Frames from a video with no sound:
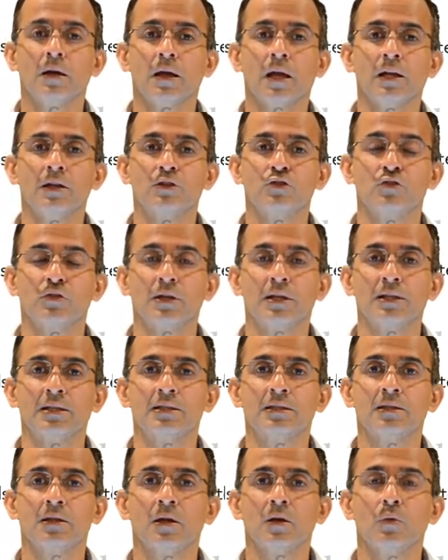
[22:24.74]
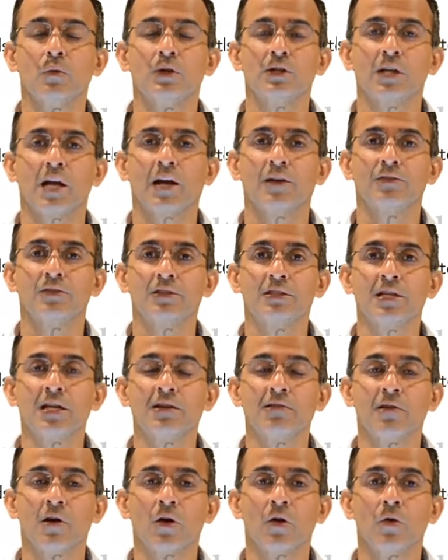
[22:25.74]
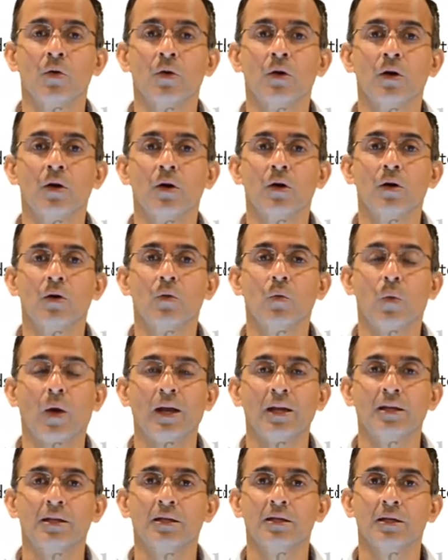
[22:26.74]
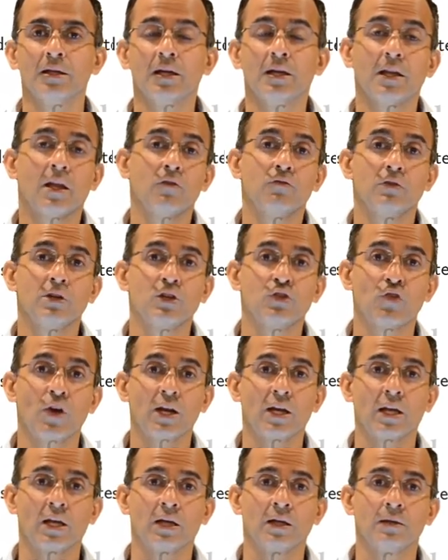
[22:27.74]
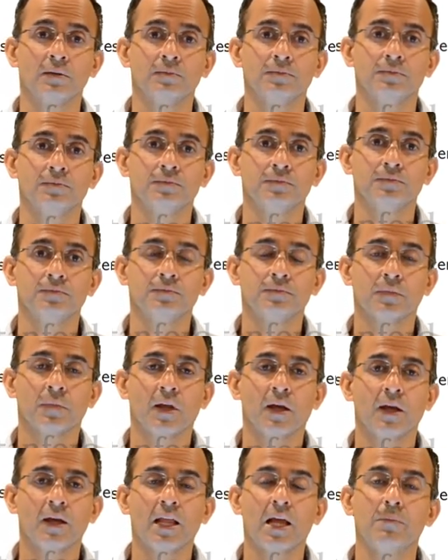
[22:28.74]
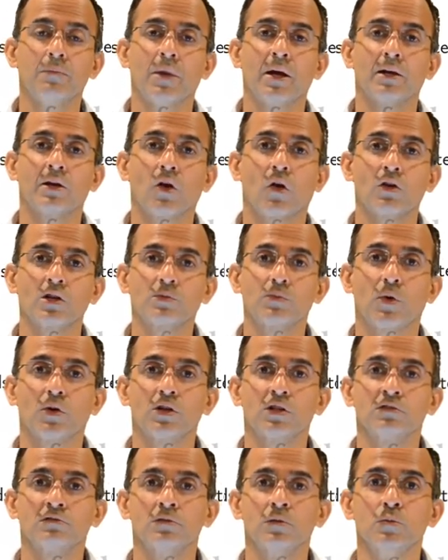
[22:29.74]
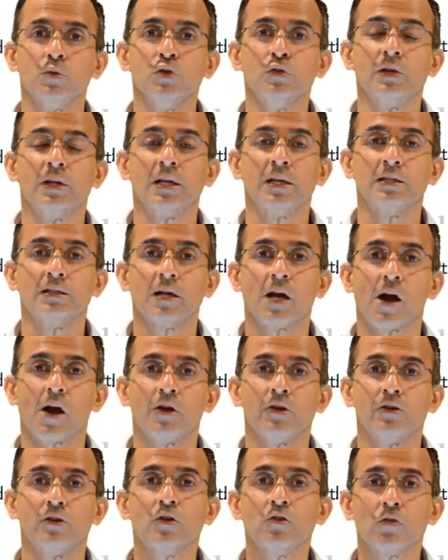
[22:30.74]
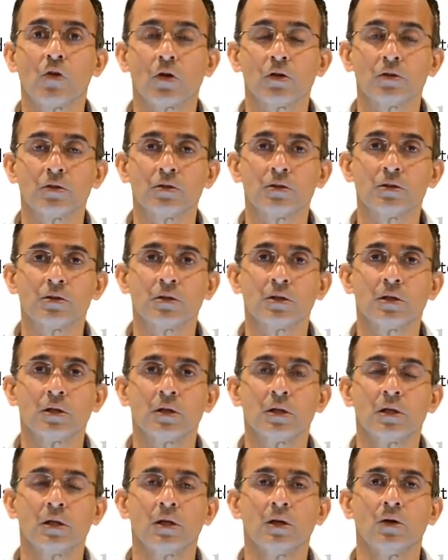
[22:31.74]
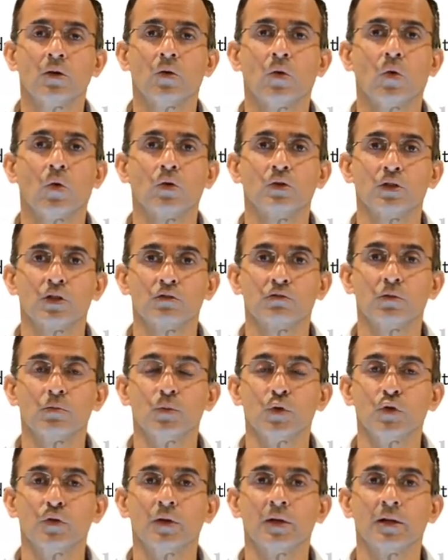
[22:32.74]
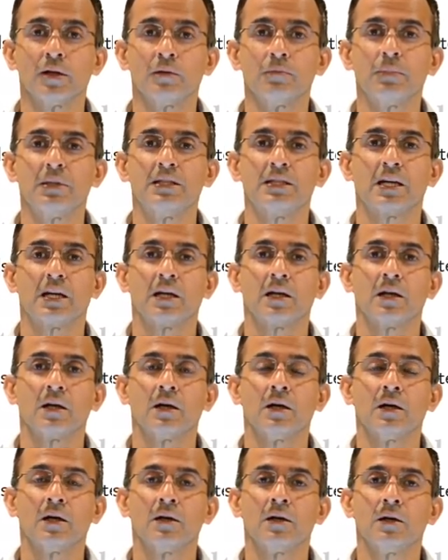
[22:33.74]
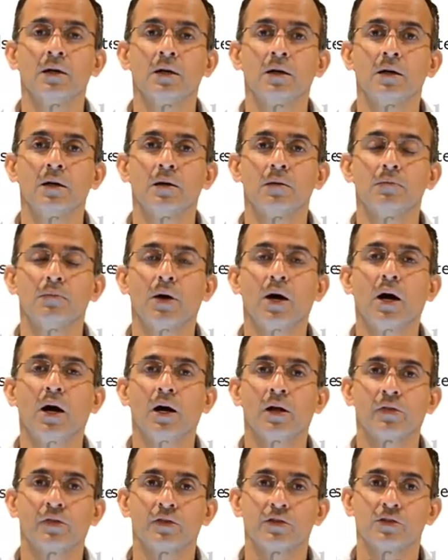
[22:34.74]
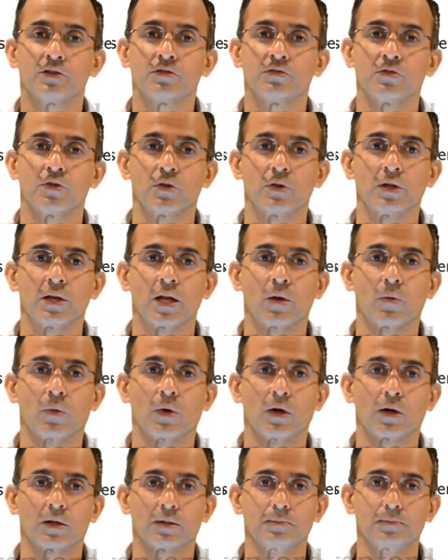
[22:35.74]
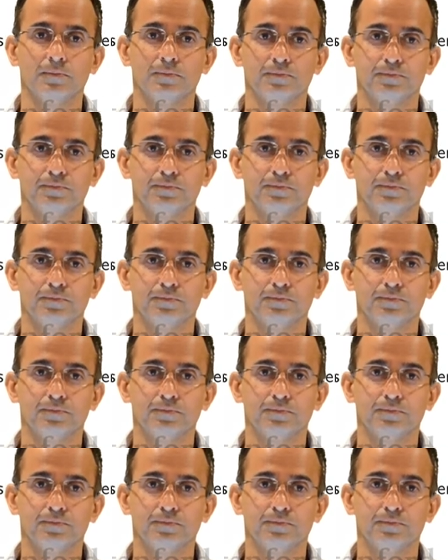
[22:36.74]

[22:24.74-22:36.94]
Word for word: entries which have zero weight and then retraining. That might correspond to removing entire neurons or just removing particular paths through the network.